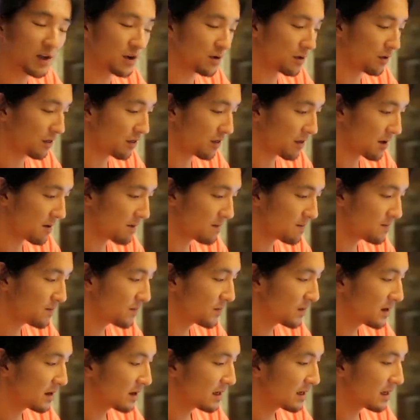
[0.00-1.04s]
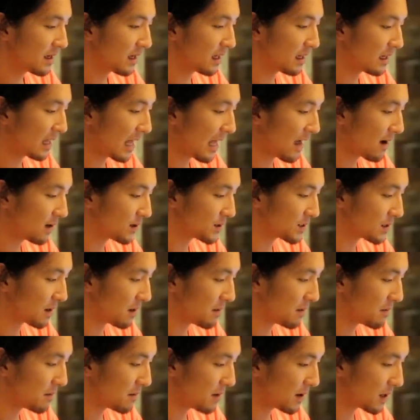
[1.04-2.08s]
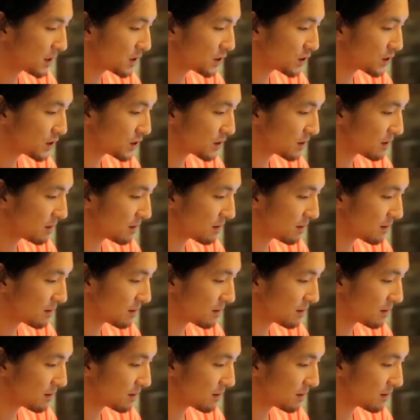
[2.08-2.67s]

and your thumb allows a much